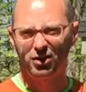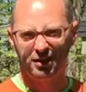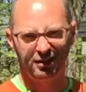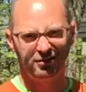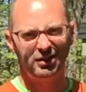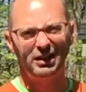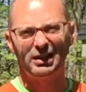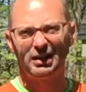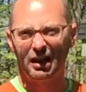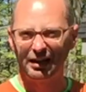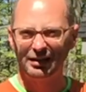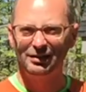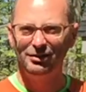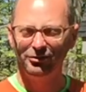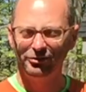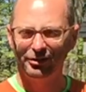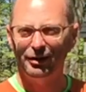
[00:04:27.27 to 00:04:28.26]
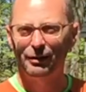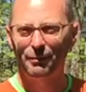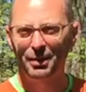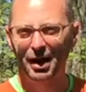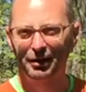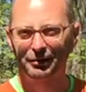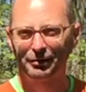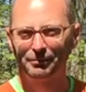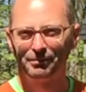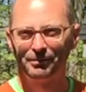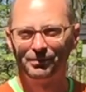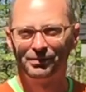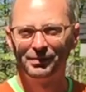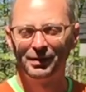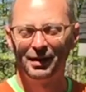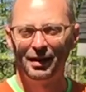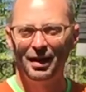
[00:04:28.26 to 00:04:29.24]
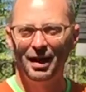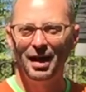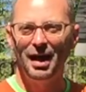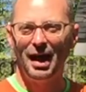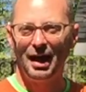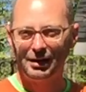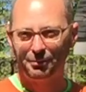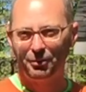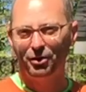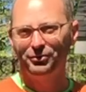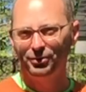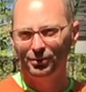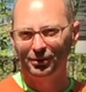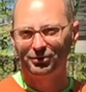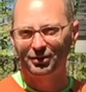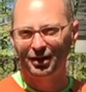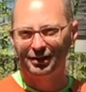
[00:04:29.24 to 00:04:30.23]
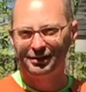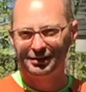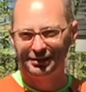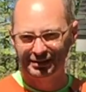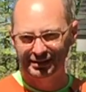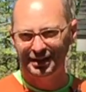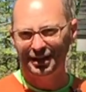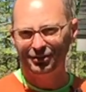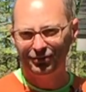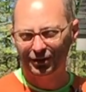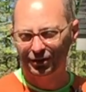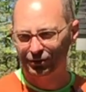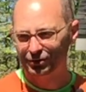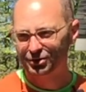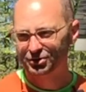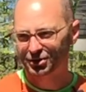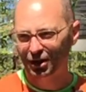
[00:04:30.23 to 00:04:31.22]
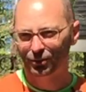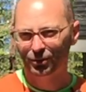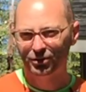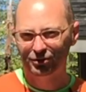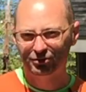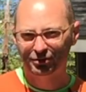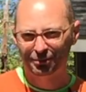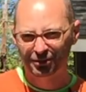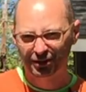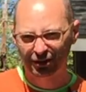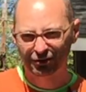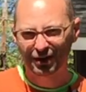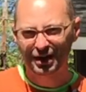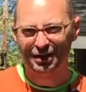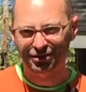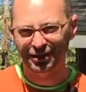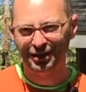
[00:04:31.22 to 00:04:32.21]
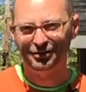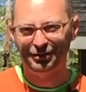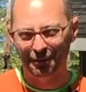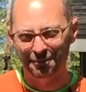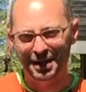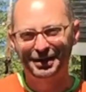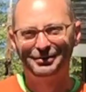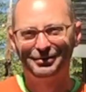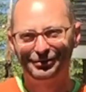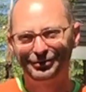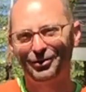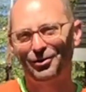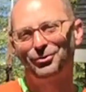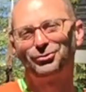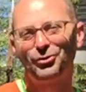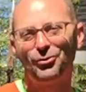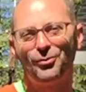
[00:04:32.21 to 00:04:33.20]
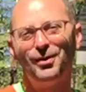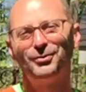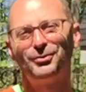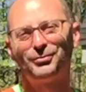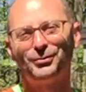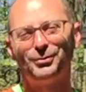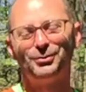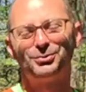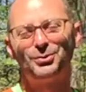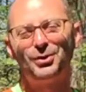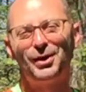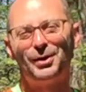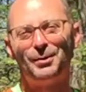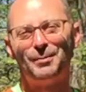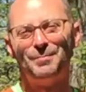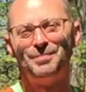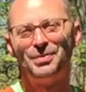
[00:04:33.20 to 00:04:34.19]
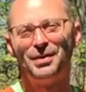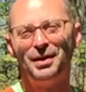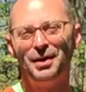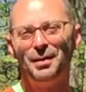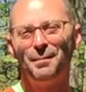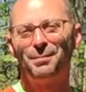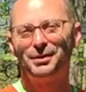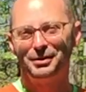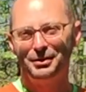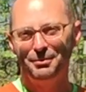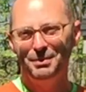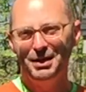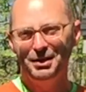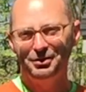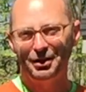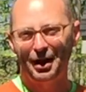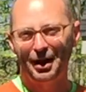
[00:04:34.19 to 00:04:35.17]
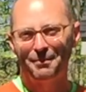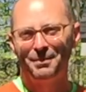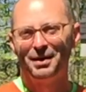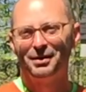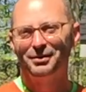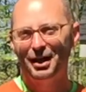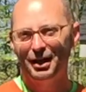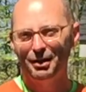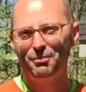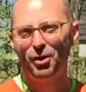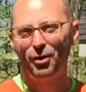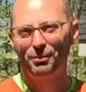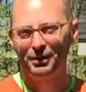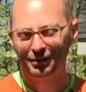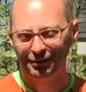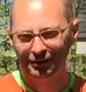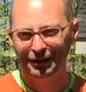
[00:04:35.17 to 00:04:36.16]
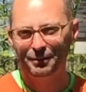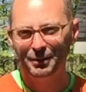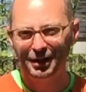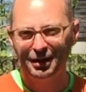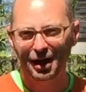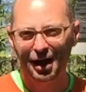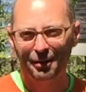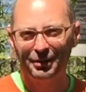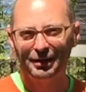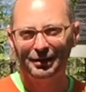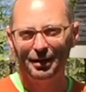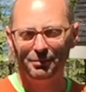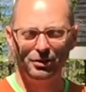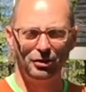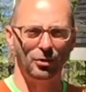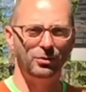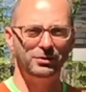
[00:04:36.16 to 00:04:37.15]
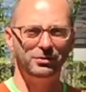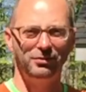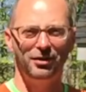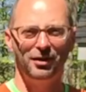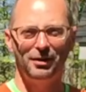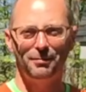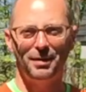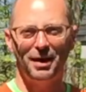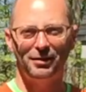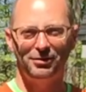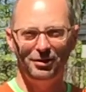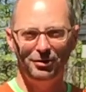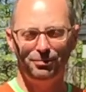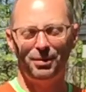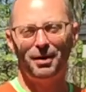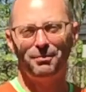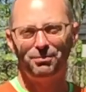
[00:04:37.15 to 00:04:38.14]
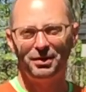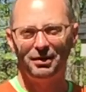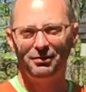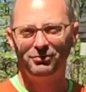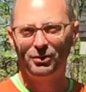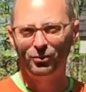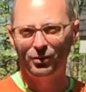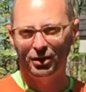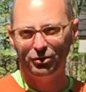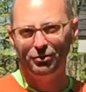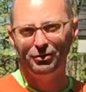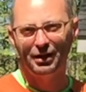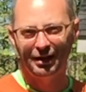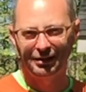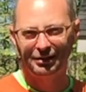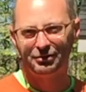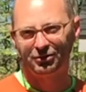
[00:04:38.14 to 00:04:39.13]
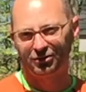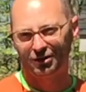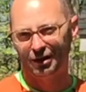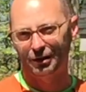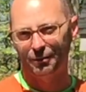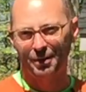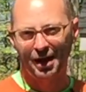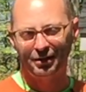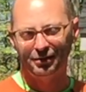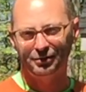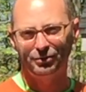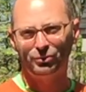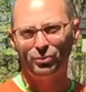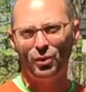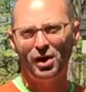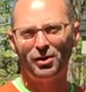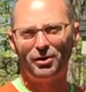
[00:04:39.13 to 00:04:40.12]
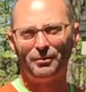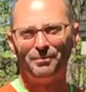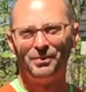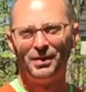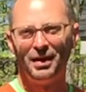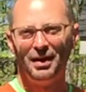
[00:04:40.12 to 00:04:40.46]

things that you like and dislike about it. And I'm also excited in the next video to share with you some of the great things that make this car so wonderful as well. But in the meantime, take a moment, leave me a comment, let me know what you think about these pet peeves and what you like and dislike about it as well.